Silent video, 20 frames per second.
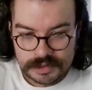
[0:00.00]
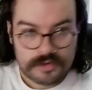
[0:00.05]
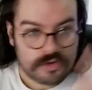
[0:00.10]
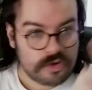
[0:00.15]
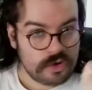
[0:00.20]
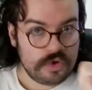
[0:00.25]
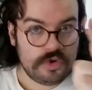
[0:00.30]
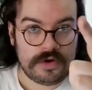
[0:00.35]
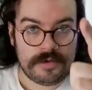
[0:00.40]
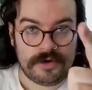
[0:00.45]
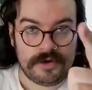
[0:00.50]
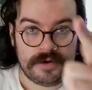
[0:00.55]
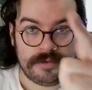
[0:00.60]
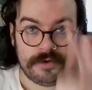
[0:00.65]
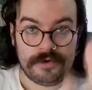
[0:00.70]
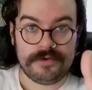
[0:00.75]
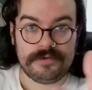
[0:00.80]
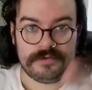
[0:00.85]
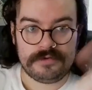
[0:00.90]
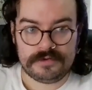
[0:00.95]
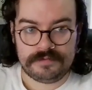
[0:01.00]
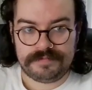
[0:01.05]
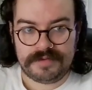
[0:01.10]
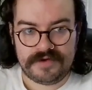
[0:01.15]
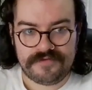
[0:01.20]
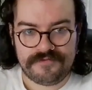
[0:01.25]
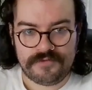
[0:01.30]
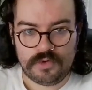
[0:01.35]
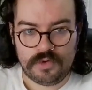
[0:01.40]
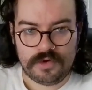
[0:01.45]
You know who I'm on about. There'll be a
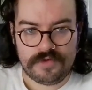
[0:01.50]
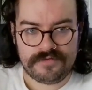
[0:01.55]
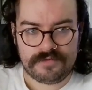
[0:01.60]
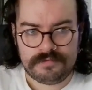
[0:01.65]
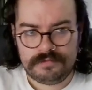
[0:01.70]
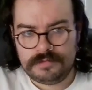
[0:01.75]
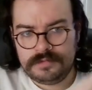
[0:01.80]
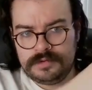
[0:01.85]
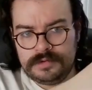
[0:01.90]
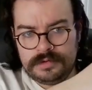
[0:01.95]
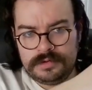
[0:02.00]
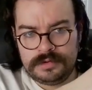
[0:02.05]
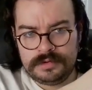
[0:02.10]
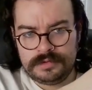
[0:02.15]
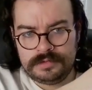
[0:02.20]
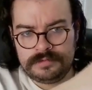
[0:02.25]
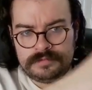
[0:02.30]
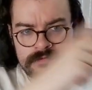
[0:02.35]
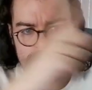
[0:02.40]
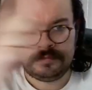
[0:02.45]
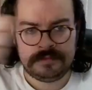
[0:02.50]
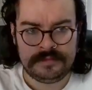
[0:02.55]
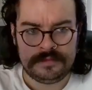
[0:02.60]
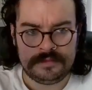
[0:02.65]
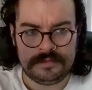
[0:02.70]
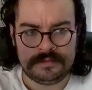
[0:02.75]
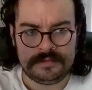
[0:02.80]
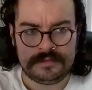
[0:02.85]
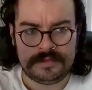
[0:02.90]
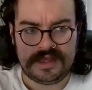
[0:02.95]
photo of him
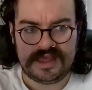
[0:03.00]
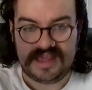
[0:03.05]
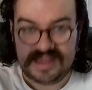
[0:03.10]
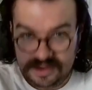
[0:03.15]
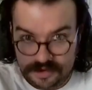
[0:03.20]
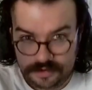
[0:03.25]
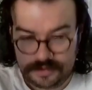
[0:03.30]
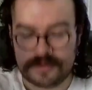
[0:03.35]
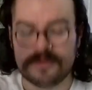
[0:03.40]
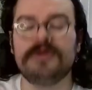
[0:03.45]
here.